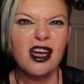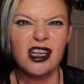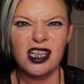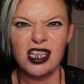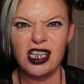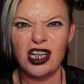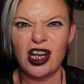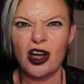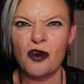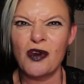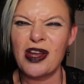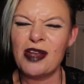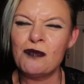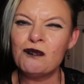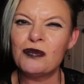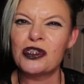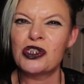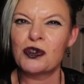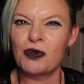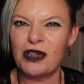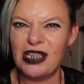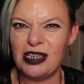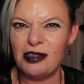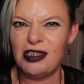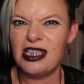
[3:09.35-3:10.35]
you know, in
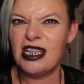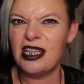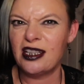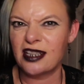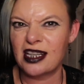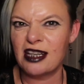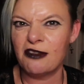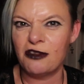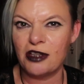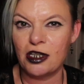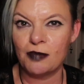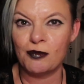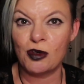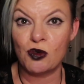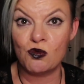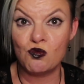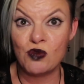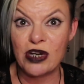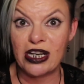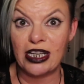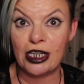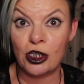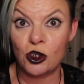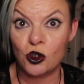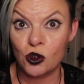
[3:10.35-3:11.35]
between you giving them a
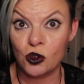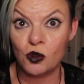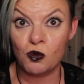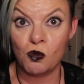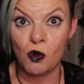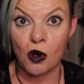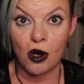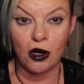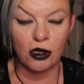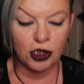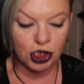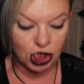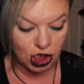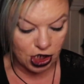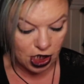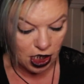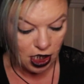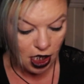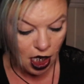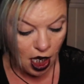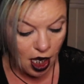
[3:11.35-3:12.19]
really good wash.